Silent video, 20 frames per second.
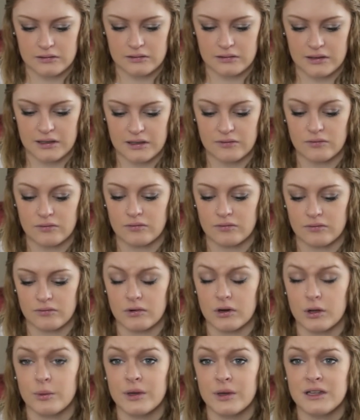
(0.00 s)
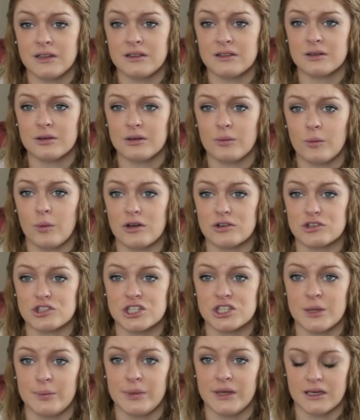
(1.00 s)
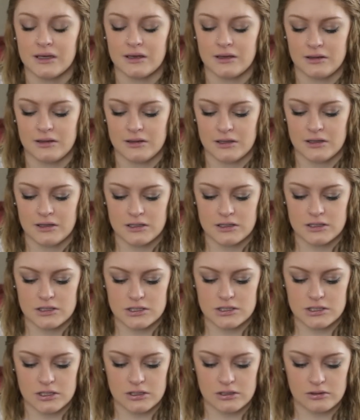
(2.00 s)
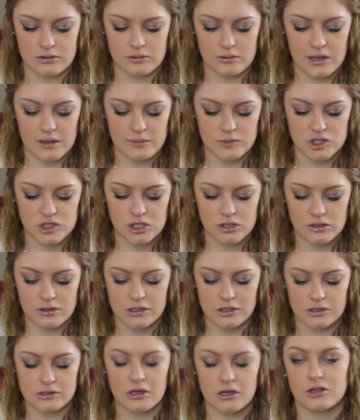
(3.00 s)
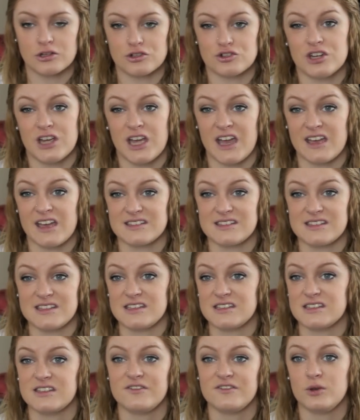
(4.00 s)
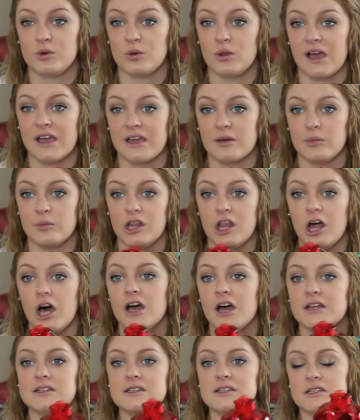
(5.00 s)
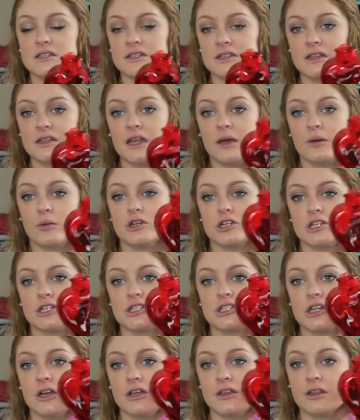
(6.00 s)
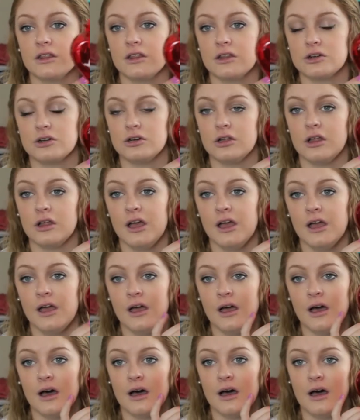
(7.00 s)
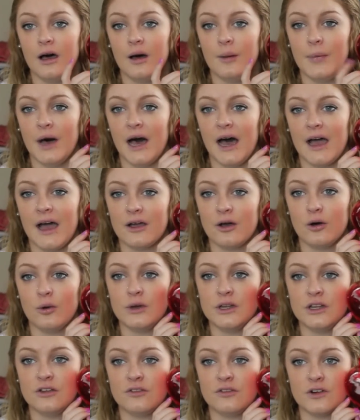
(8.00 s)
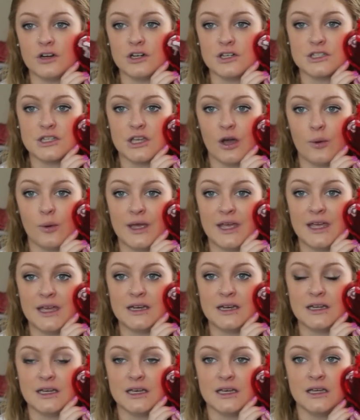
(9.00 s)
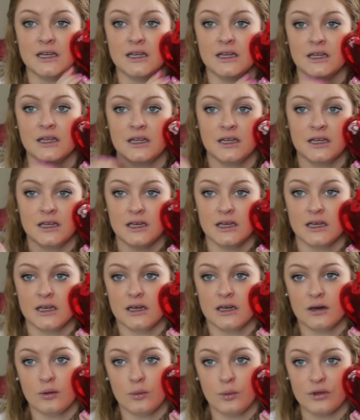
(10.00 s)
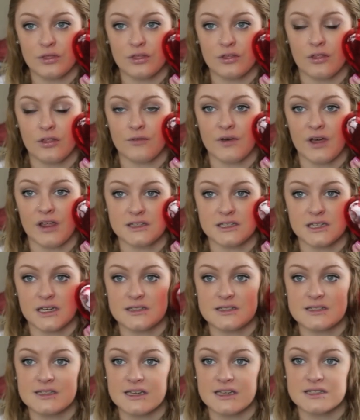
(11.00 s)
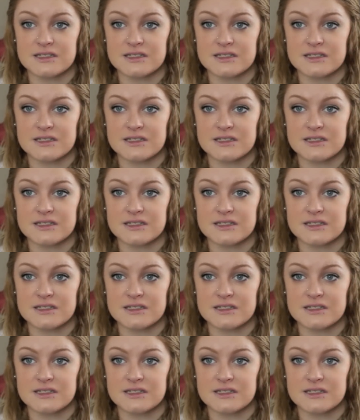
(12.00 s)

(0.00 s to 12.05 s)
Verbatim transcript: get ruined while shipping. So I'm sure that your Dollar Tree has these if you like them a lot. They were just on the little um, aisle when you first go in with all the Valentine's Day